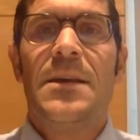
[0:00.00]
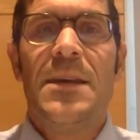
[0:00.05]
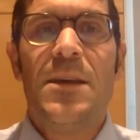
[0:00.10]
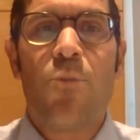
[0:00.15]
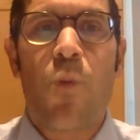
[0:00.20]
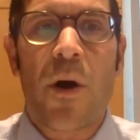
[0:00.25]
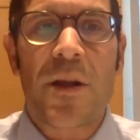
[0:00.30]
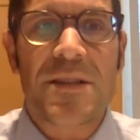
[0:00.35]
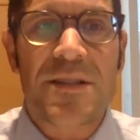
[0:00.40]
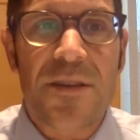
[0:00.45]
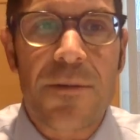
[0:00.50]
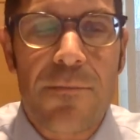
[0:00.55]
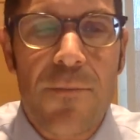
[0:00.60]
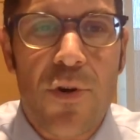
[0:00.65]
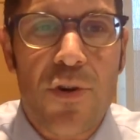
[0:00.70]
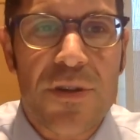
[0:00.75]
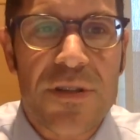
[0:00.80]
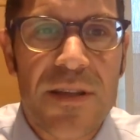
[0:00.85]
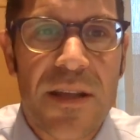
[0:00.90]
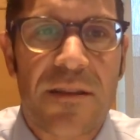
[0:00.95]
wants the
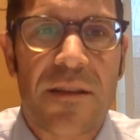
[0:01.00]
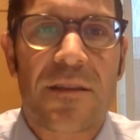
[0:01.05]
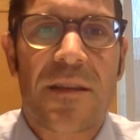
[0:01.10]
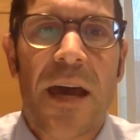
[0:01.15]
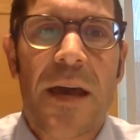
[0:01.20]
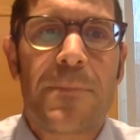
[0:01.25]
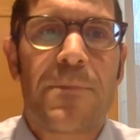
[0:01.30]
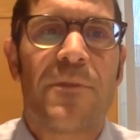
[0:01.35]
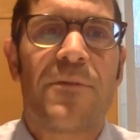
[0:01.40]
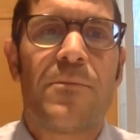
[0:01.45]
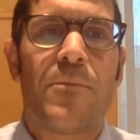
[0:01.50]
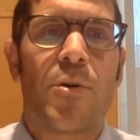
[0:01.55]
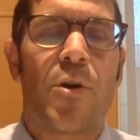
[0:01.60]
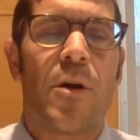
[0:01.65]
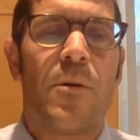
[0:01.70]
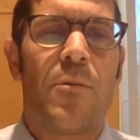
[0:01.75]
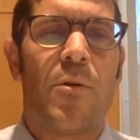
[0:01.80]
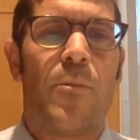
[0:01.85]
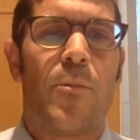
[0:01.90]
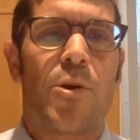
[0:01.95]
mercy, that the type of
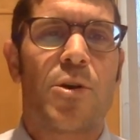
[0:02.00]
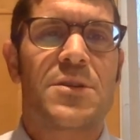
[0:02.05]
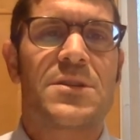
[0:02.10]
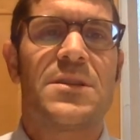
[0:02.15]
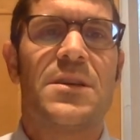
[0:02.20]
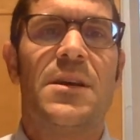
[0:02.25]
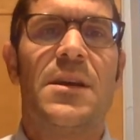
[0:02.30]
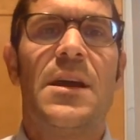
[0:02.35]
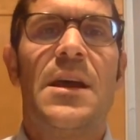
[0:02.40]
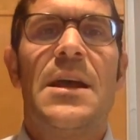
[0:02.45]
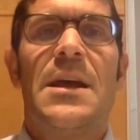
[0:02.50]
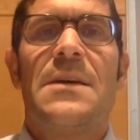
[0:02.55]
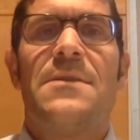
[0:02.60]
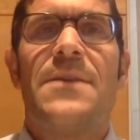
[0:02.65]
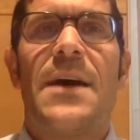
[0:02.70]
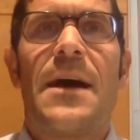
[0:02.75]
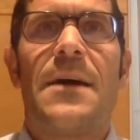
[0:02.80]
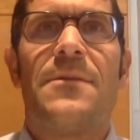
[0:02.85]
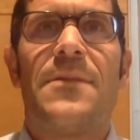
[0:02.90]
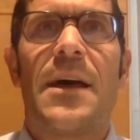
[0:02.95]
mercy
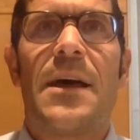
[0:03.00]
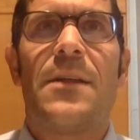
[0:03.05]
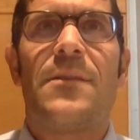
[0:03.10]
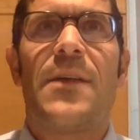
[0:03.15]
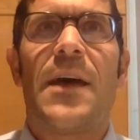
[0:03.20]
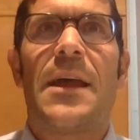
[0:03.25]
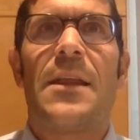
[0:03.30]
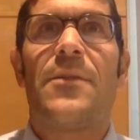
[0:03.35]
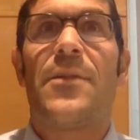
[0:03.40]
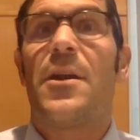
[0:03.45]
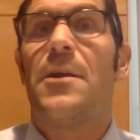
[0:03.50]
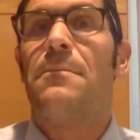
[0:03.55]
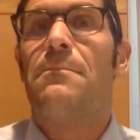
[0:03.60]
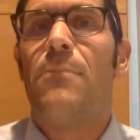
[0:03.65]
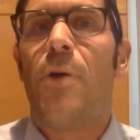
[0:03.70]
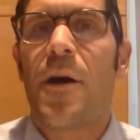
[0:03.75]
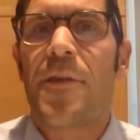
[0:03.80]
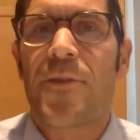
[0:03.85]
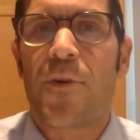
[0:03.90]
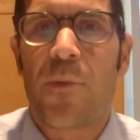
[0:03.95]
that a
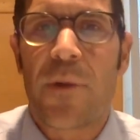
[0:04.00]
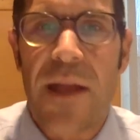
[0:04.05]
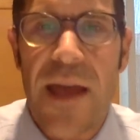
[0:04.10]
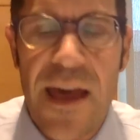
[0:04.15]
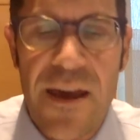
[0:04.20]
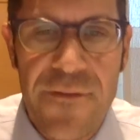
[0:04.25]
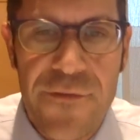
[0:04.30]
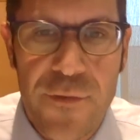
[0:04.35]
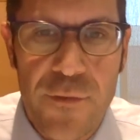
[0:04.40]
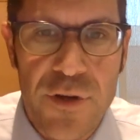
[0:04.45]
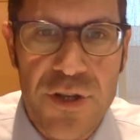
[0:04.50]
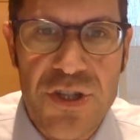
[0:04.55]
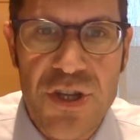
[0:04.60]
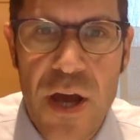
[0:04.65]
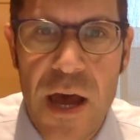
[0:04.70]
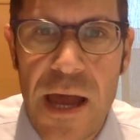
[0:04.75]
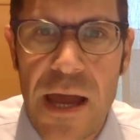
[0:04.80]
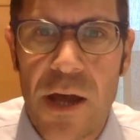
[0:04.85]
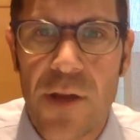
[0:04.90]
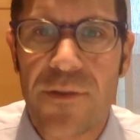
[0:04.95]
mother would have for a
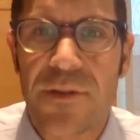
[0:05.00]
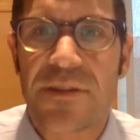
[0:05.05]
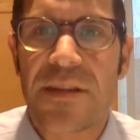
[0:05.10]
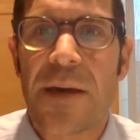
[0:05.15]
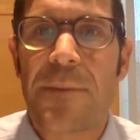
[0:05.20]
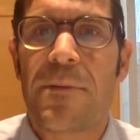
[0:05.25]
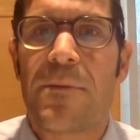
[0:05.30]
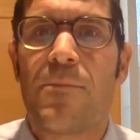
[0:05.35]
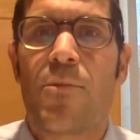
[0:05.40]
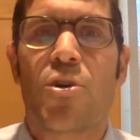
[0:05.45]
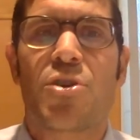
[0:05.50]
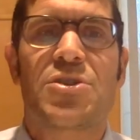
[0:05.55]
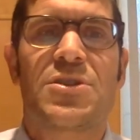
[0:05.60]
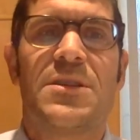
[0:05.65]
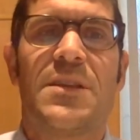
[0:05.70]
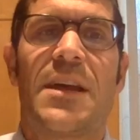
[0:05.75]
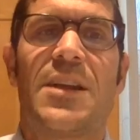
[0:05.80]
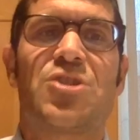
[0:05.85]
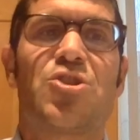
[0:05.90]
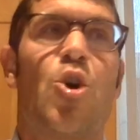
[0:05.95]
child, the type of mercy
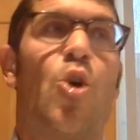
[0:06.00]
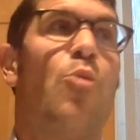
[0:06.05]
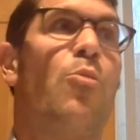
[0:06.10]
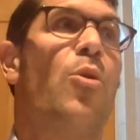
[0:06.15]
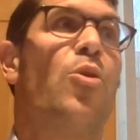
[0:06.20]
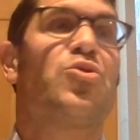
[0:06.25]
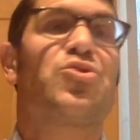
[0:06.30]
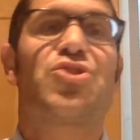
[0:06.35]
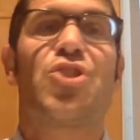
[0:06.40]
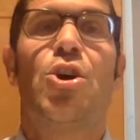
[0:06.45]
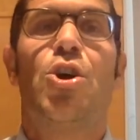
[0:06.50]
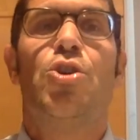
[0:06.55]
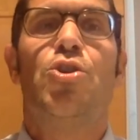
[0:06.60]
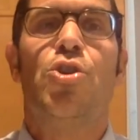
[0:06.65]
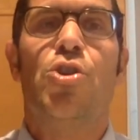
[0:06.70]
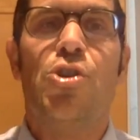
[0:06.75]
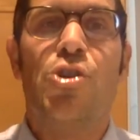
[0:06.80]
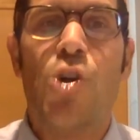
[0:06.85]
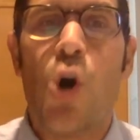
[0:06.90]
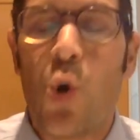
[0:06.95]
that is almost
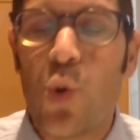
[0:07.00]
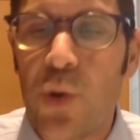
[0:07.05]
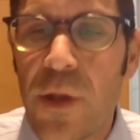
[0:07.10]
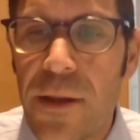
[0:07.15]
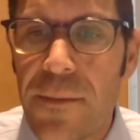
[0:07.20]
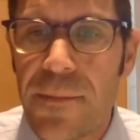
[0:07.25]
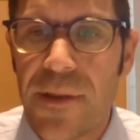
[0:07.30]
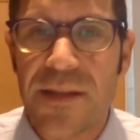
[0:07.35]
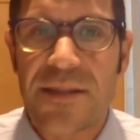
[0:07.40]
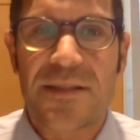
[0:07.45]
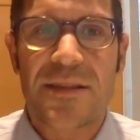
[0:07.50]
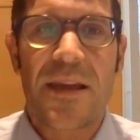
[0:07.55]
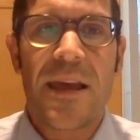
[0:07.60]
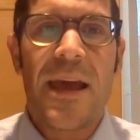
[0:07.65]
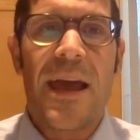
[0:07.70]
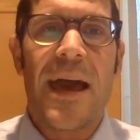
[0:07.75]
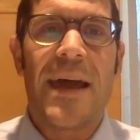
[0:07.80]
no limits.